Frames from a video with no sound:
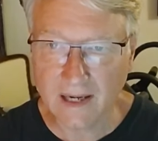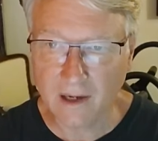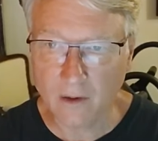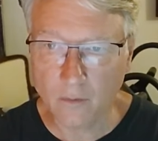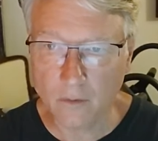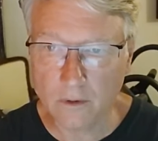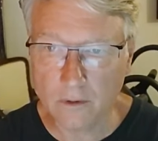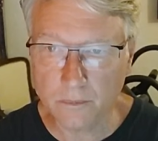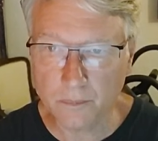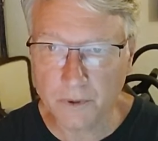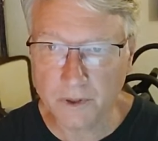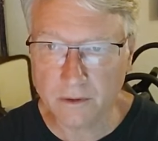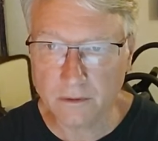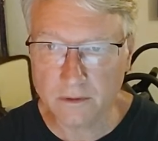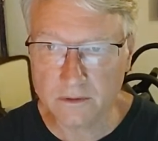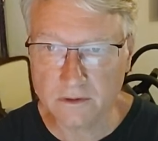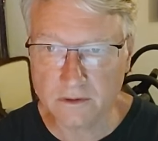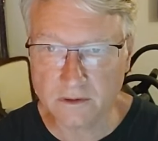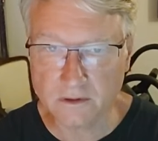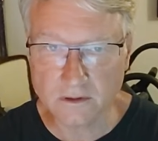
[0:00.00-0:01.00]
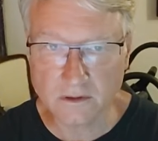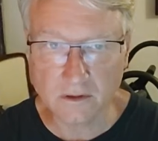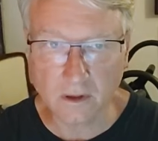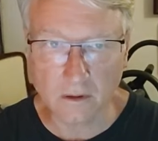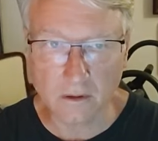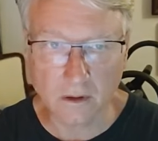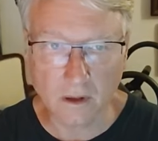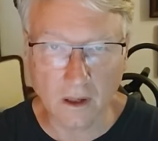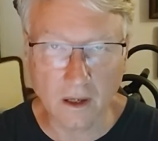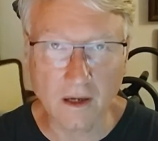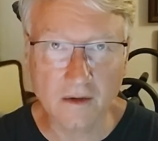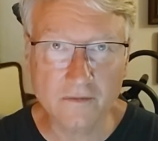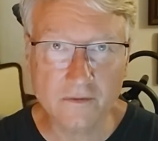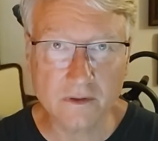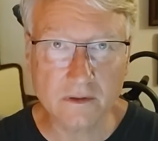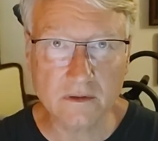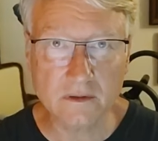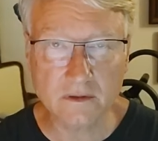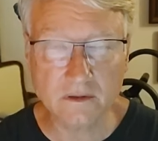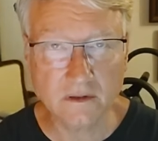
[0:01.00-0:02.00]
outward appearances are
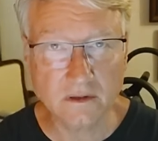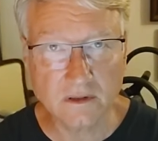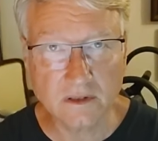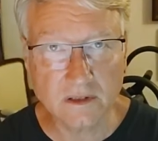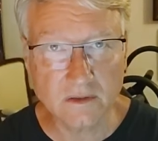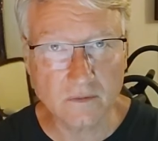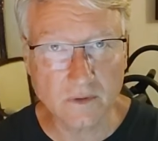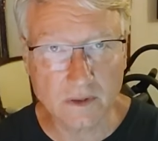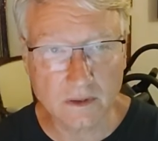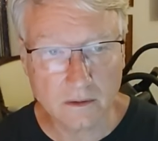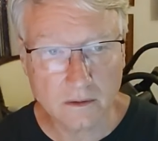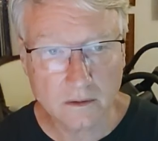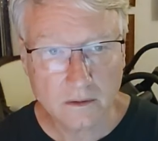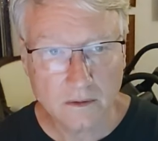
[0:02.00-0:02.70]
often deceiving.